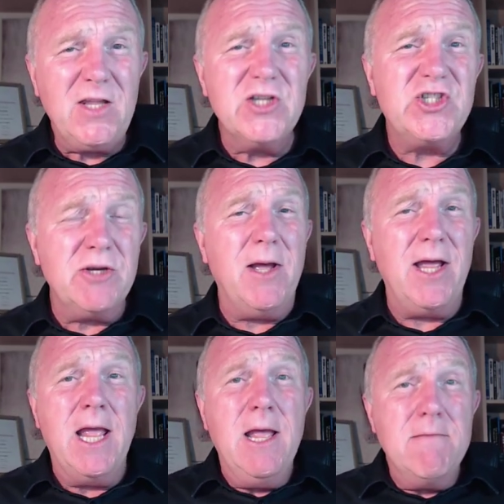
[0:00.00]
to
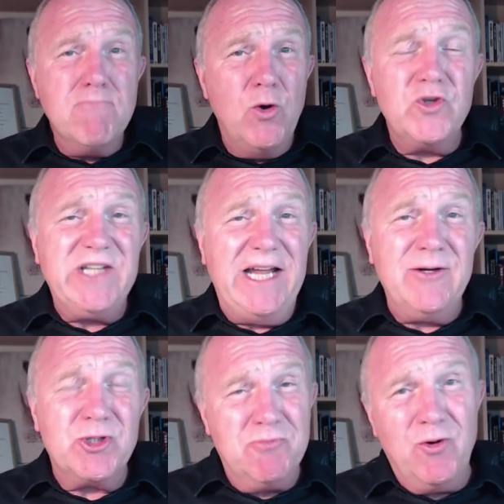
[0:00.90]
my More
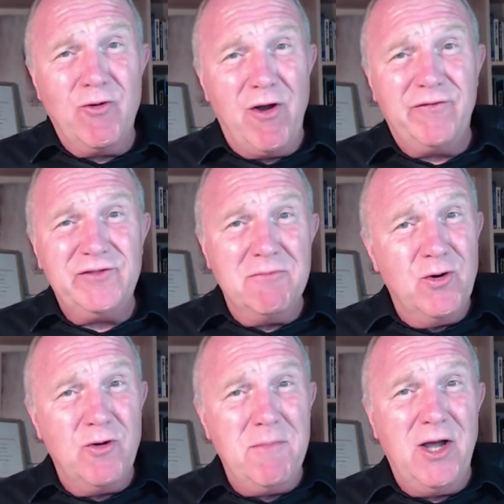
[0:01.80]
Sales, More Often,
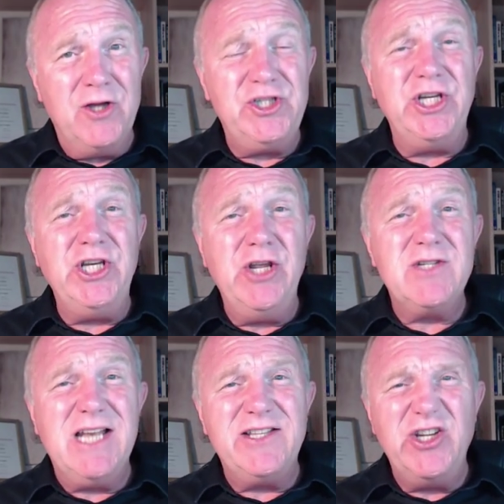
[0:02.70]
More Margin
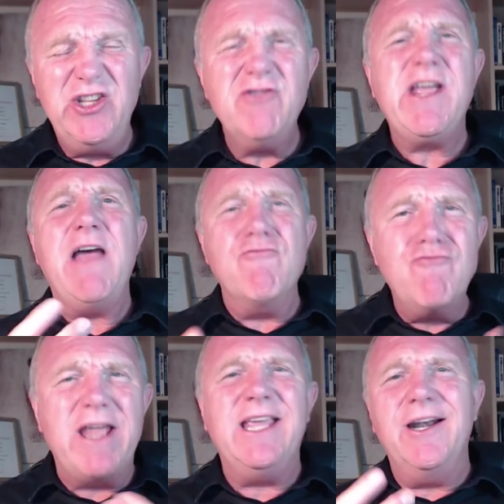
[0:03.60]
newsletter, you'll get
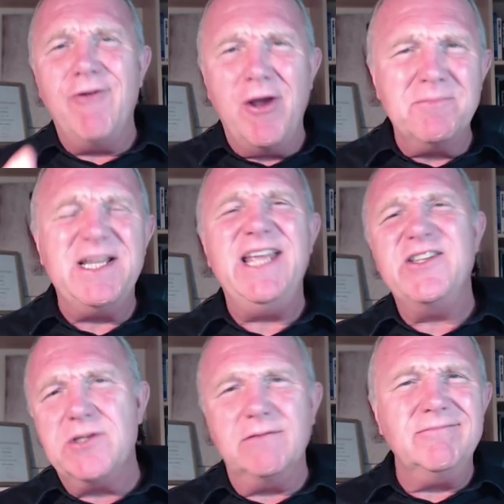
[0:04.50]
regular
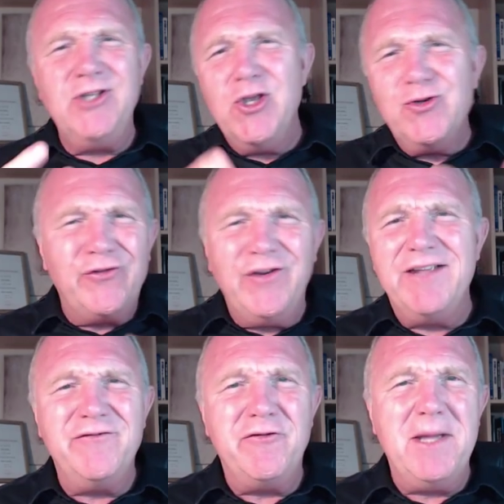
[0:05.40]
updates and useful
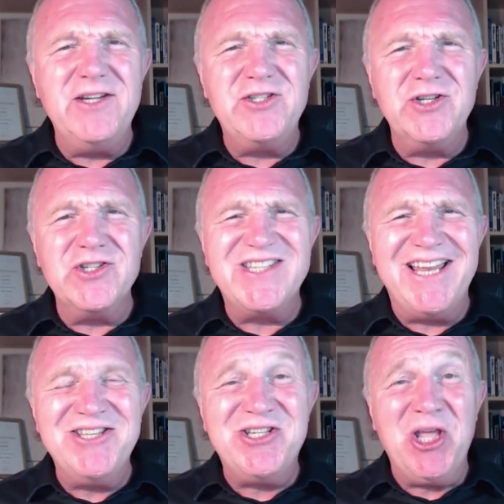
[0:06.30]
information
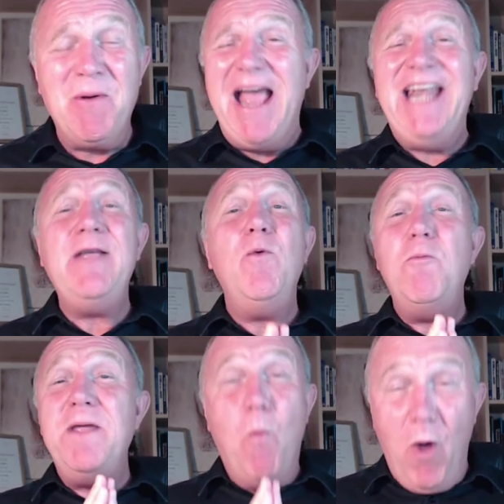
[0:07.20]
sent to you, and it
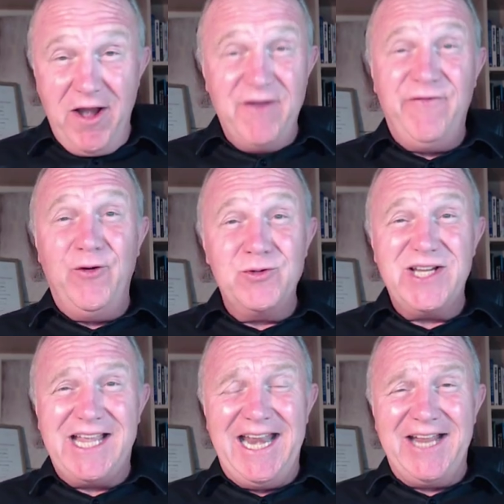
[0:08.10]
would be wonderful
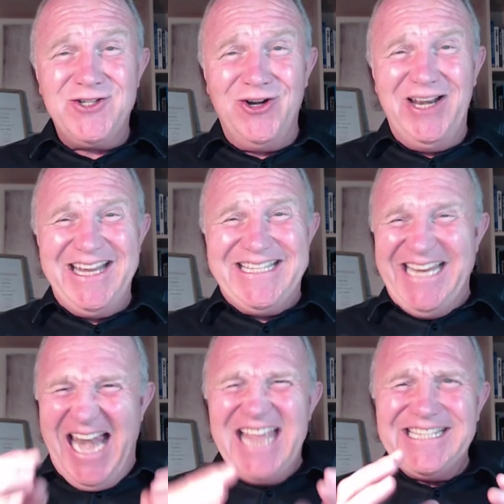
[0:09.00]
to connect on
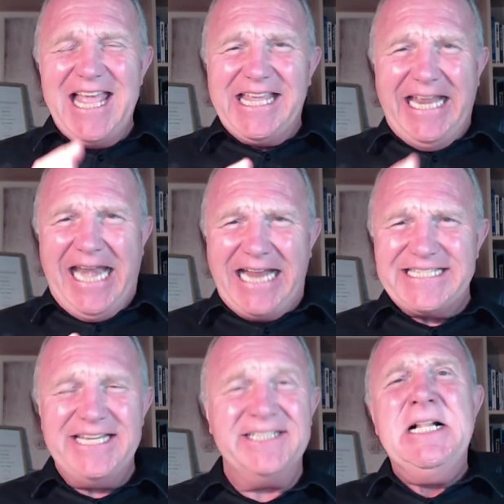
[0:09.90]
LinkedIn. Let's get
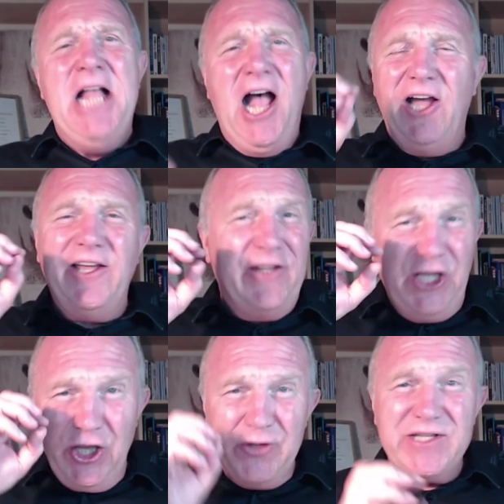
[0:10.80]
connected. Either
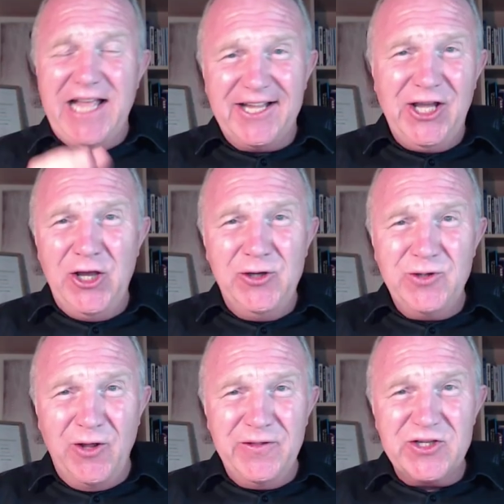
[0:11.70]
use that
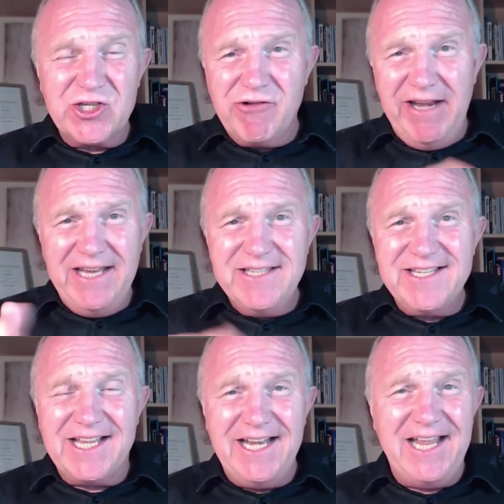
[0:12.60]
code on the screen
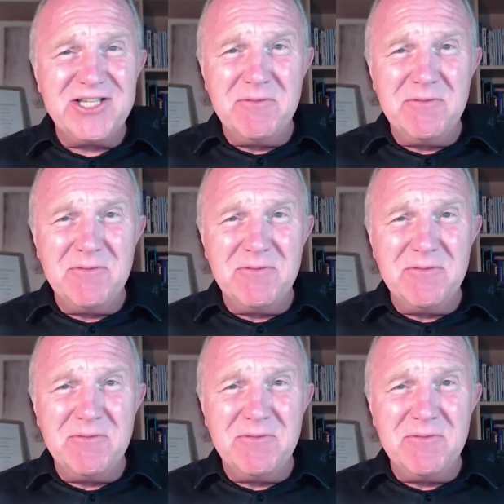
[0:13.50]
to connect to